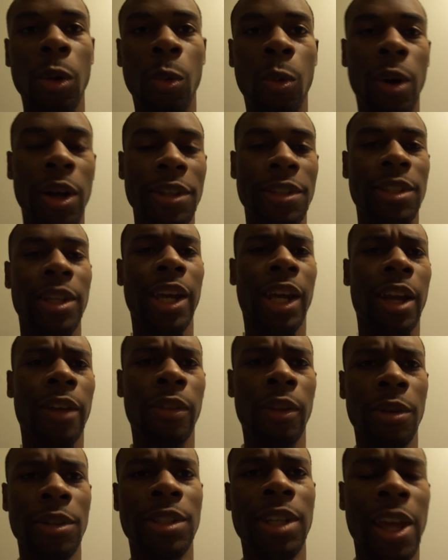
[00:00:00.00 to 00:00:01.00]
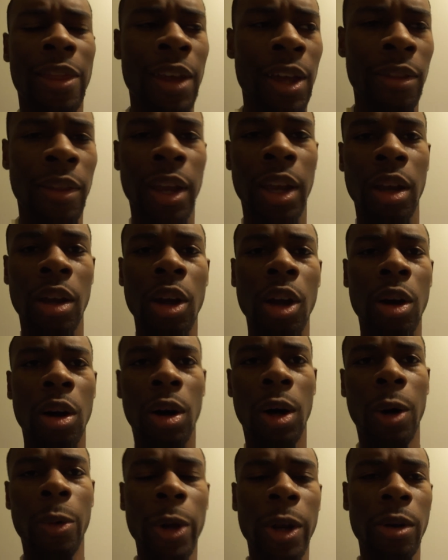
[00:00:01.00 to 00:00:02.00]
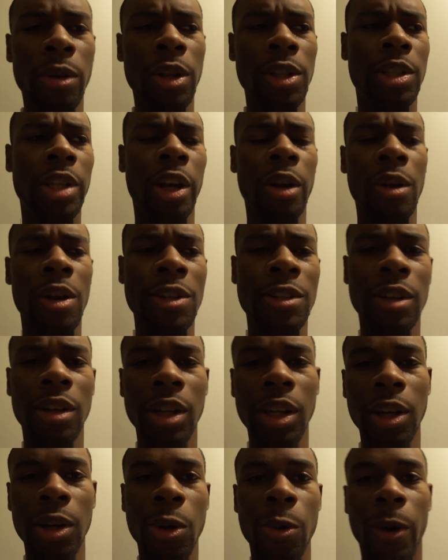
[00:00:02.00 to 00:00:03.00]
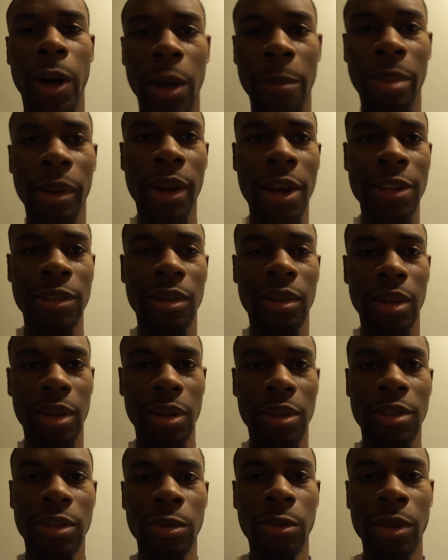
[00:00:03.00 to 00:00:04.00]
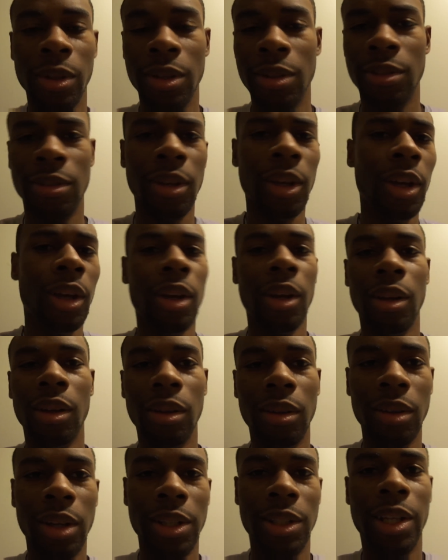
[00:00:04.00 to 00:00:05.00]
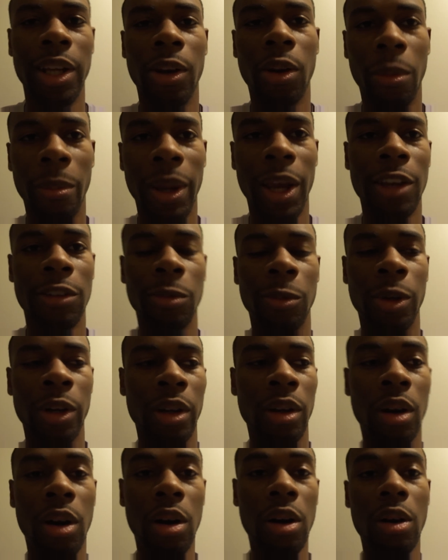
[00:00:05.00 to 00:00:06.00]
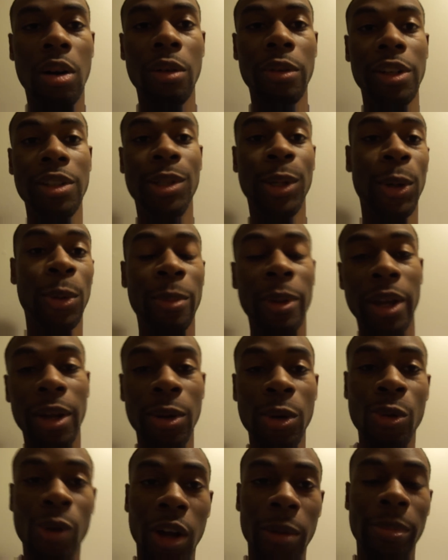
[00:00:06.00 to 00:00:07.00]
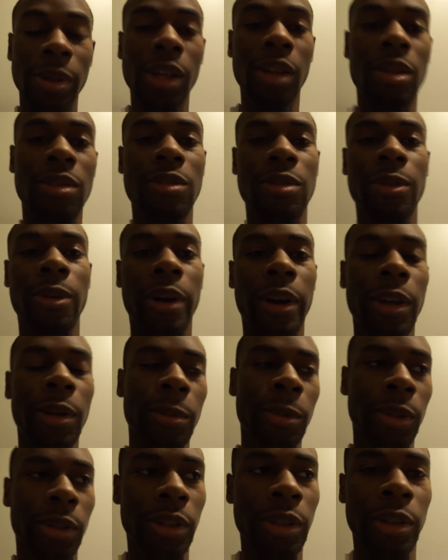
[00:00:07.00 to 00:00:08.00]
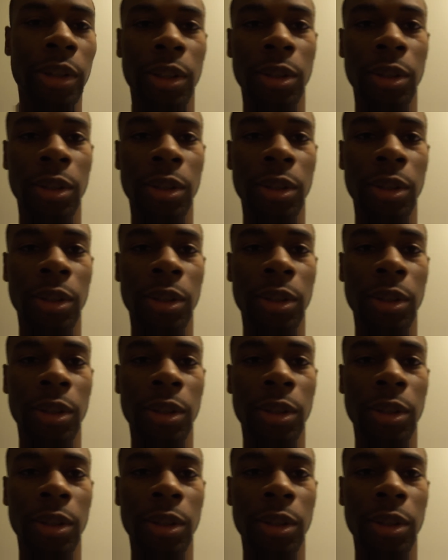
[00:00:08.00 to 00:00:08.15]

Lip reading: one second they'll say that Nintendo doesn't need new IPs, and then as soon as Nintendo makes one, Nintendo made a new IP, this is great. But